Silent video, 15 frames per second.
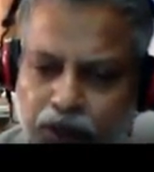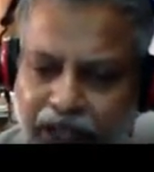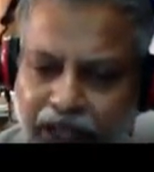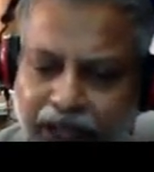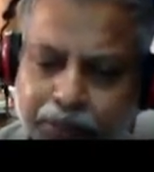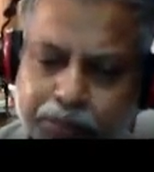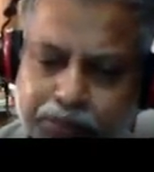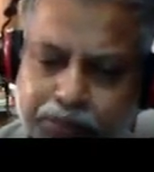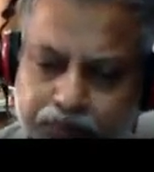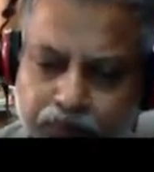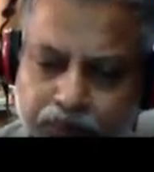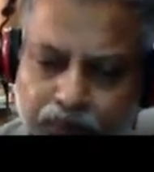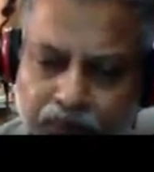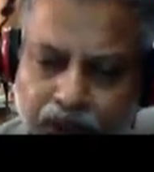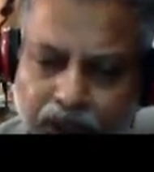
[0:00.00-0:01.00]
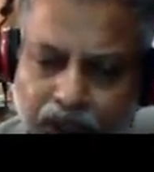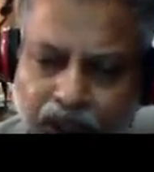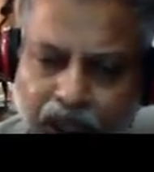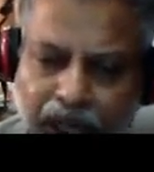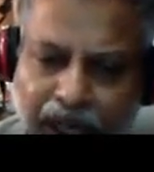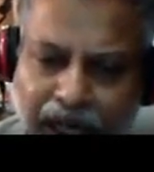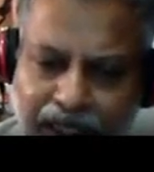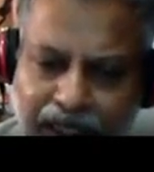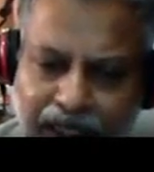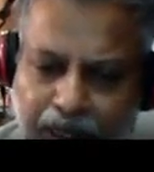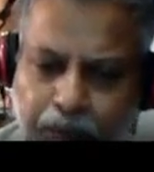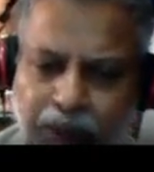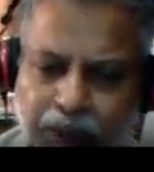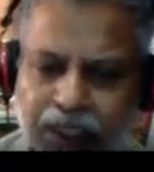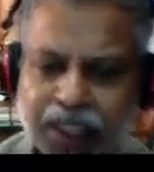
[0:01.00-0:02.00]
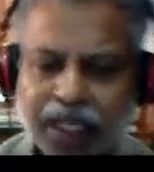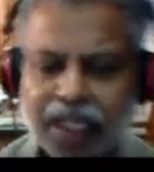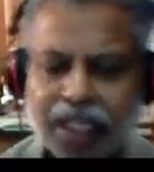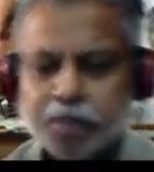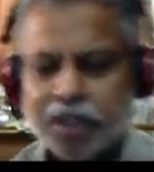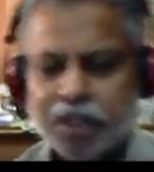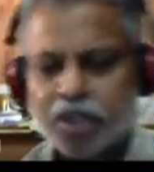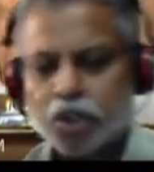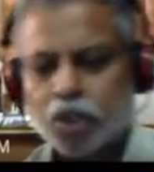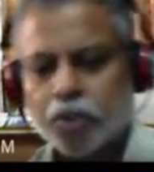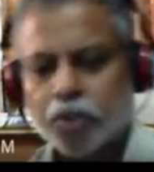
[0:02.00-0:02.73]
time. And that particular aspect should